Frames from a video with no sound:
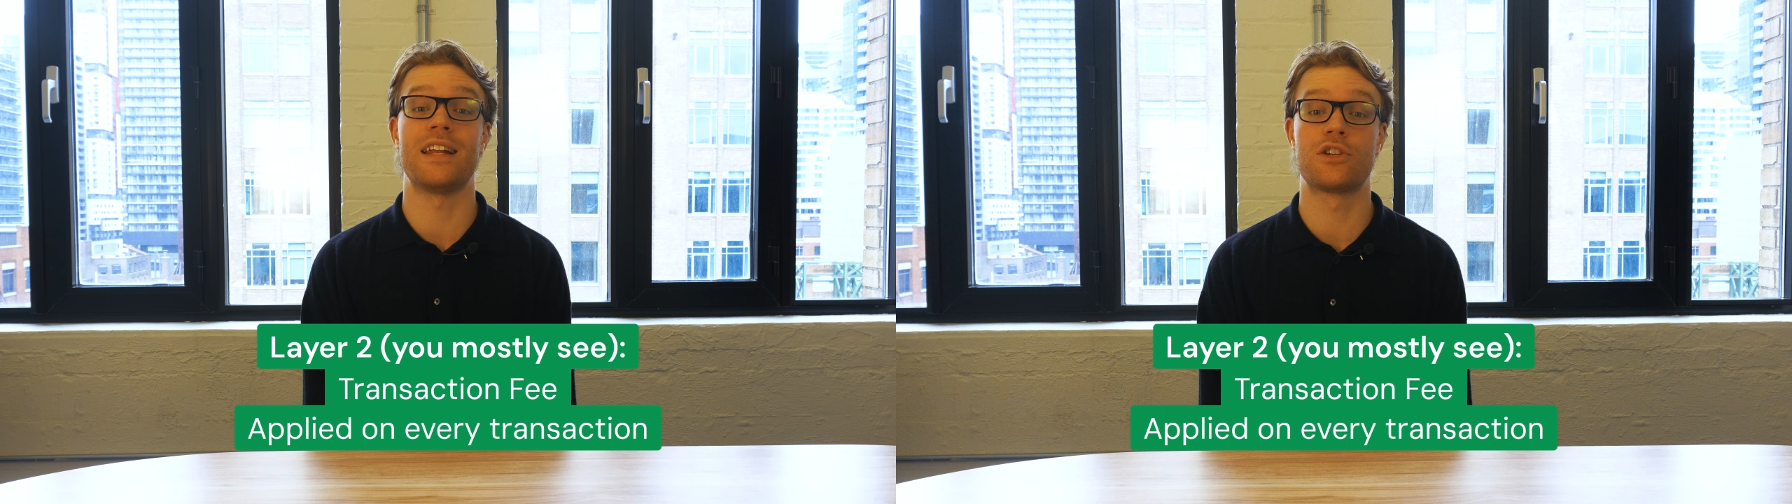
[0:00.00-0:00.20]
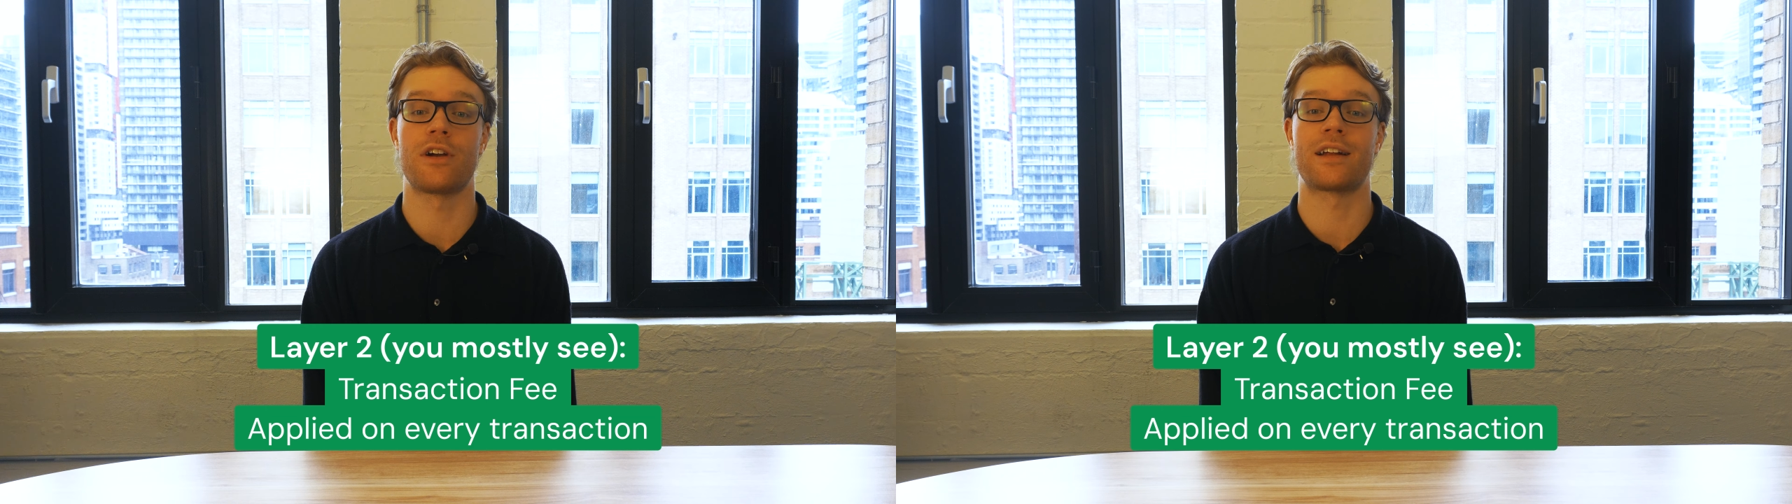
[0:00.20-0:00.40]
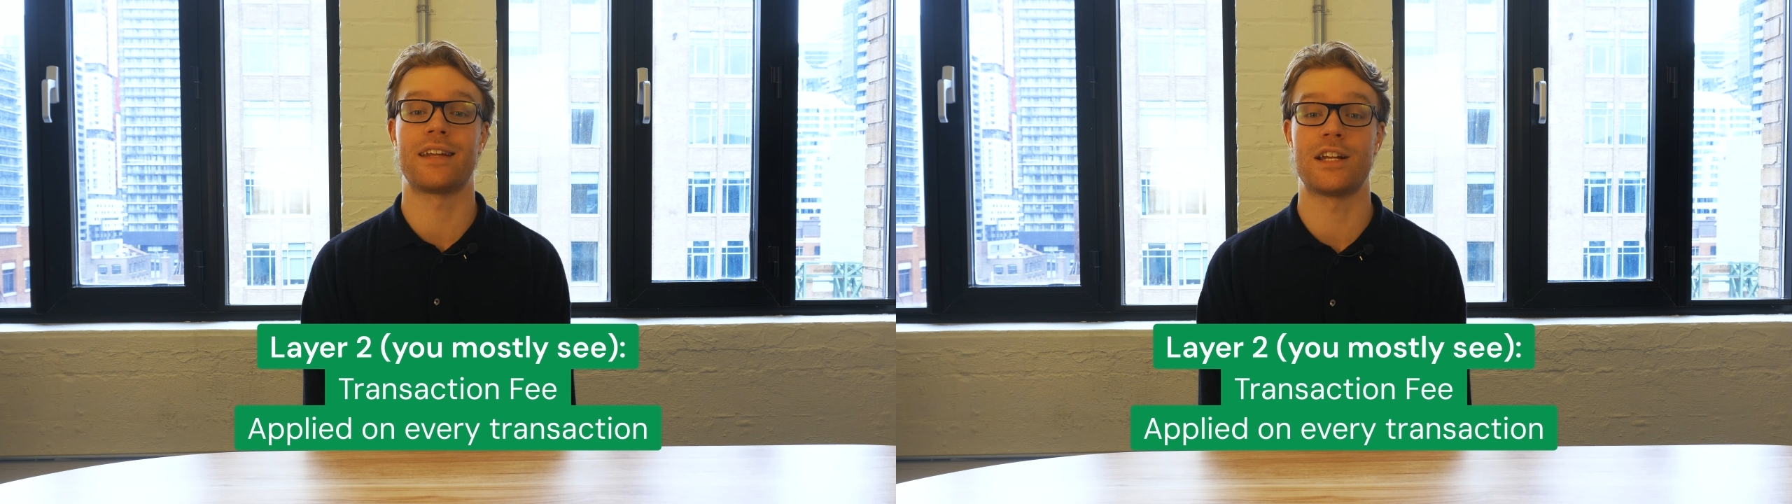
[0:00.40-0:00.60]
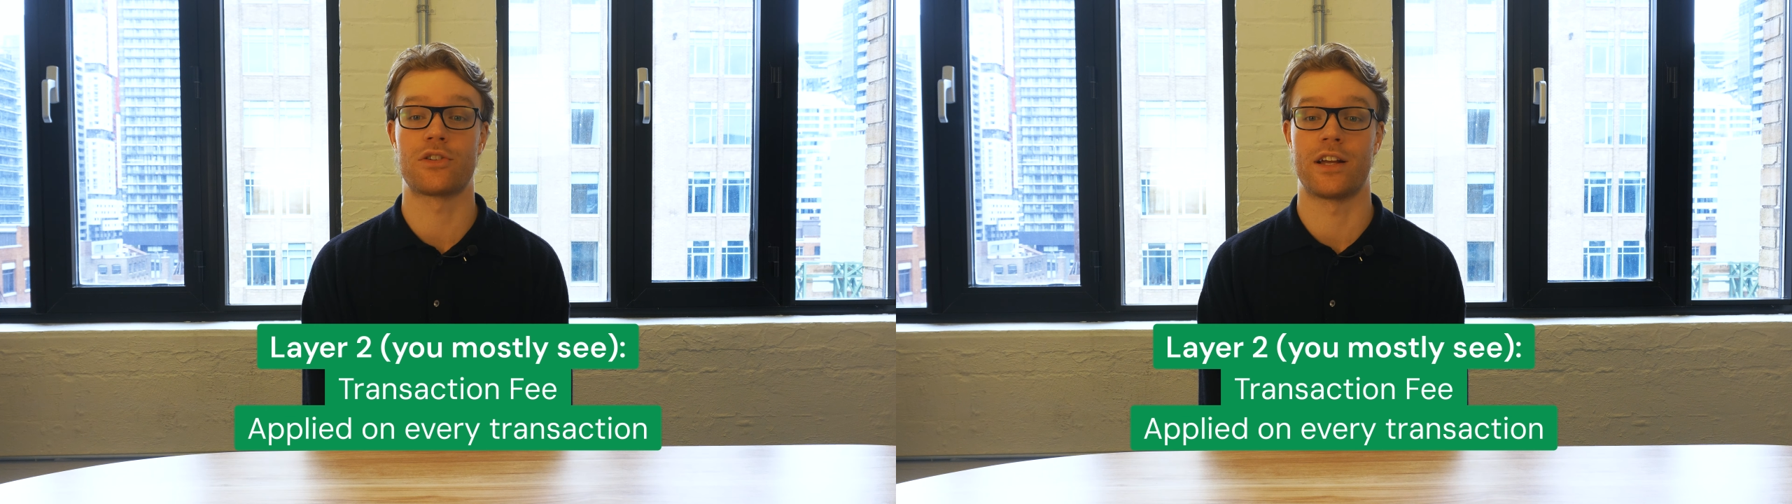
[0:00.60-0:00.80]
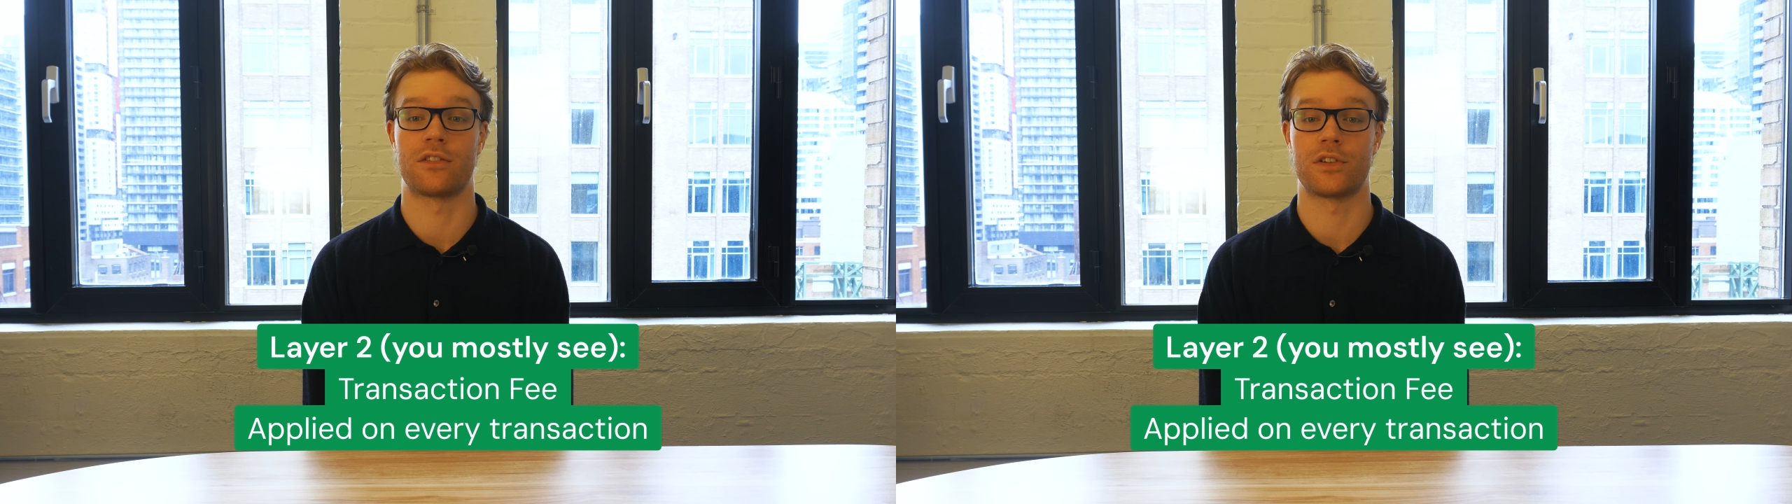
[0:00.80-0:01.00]
Interact
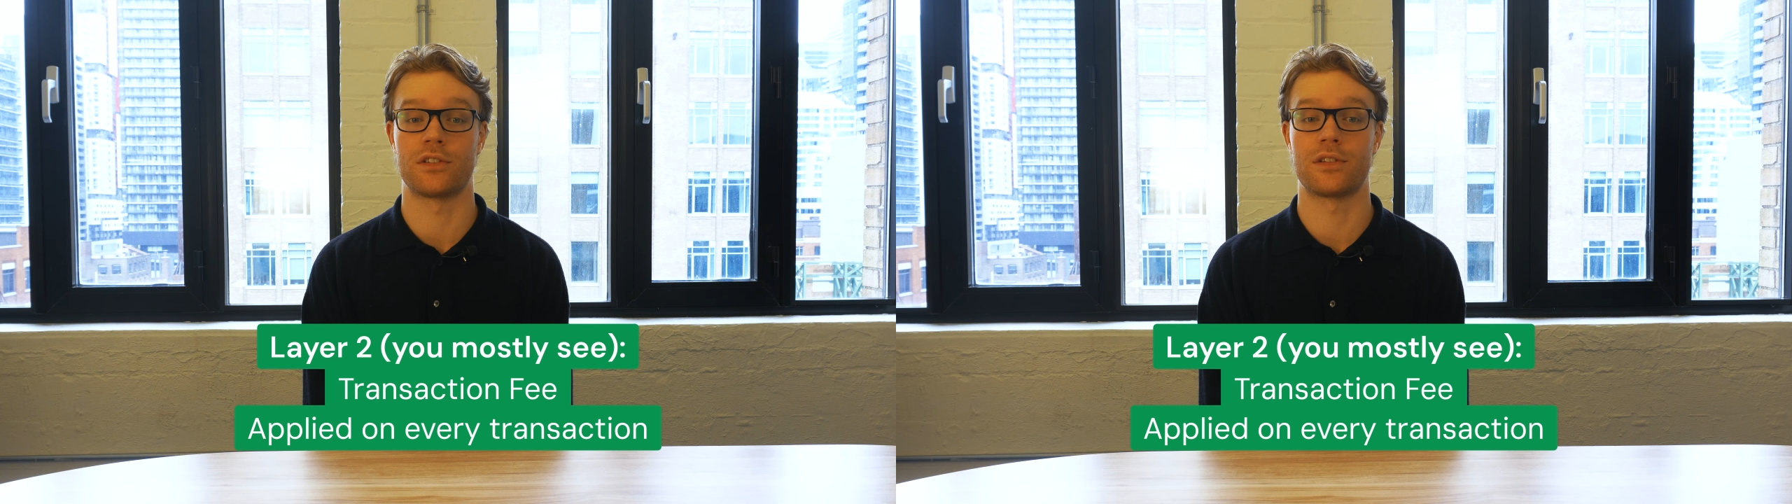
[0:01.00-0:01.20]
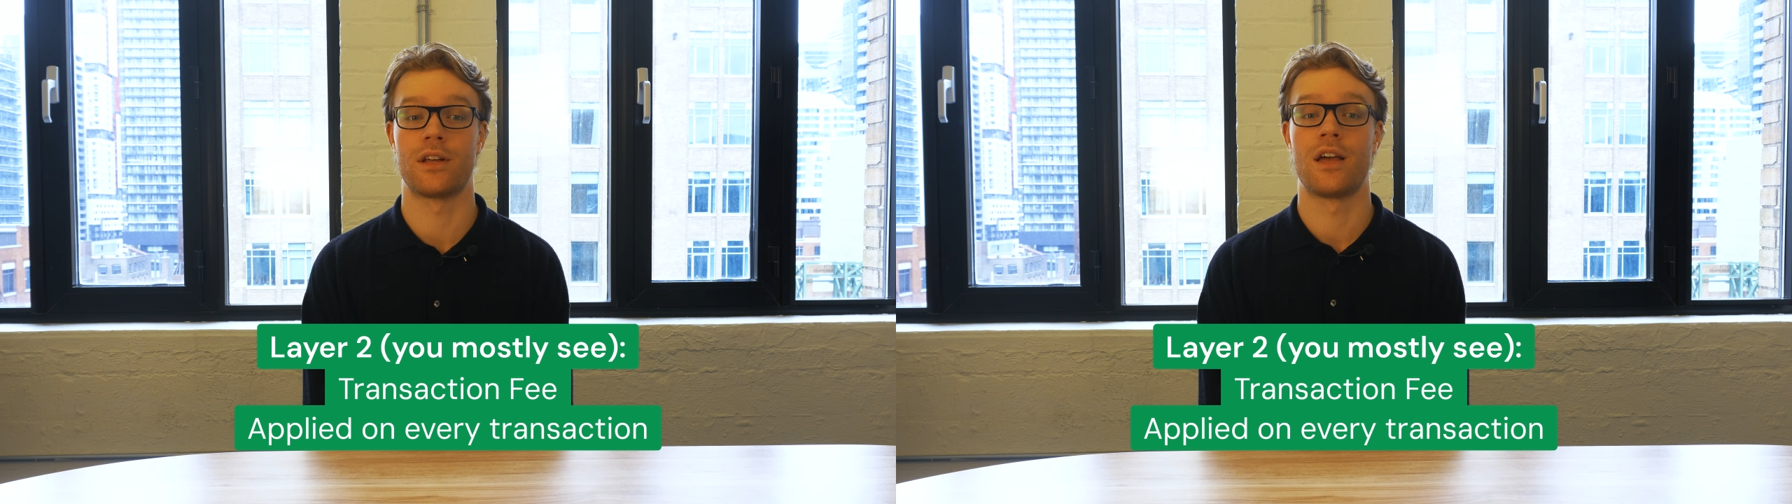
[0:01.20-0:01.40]
e-transfers.